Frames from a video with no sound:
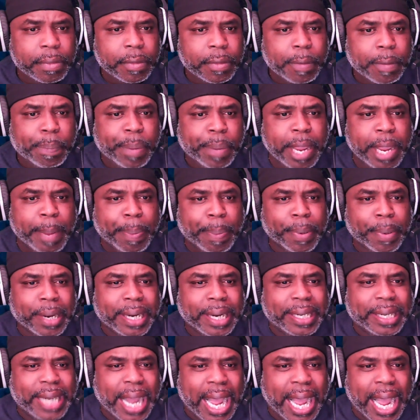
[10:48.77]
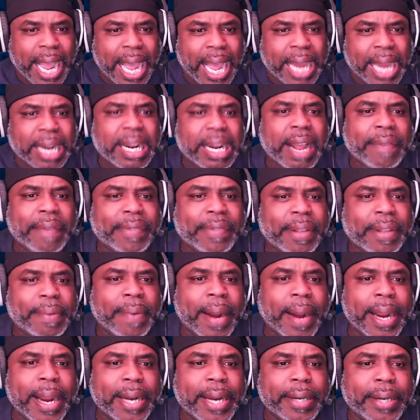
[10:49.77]
People are dying left and
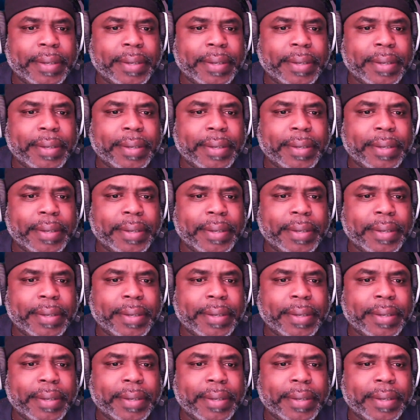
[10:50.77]
right.